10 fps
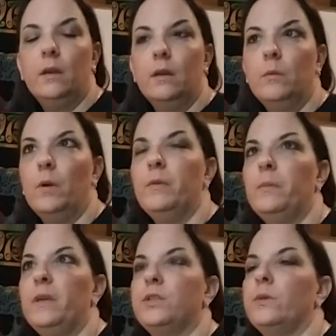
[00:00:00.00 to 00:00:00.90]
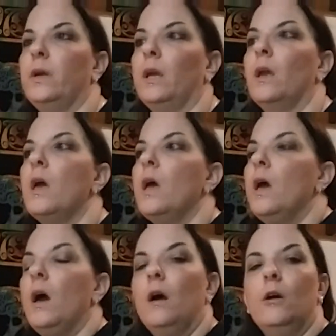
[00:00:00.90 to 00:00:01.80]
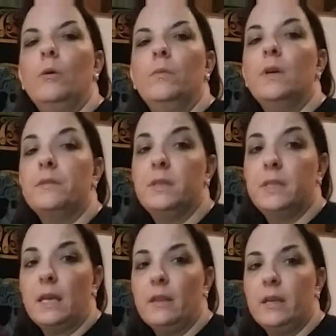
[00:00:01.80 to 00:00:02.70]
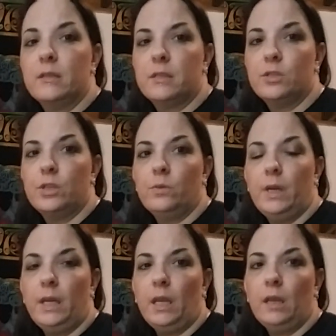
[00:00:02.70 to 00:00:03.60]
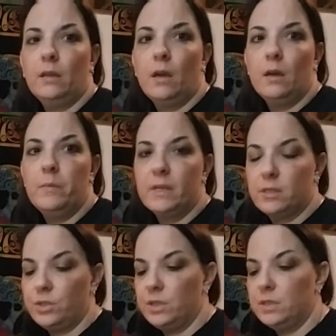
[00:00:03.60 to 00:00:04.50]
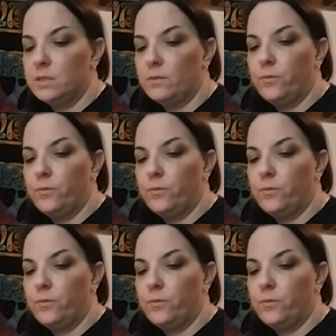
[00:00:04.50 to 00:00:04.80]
I'm going to be doing the daily Ascension reading messages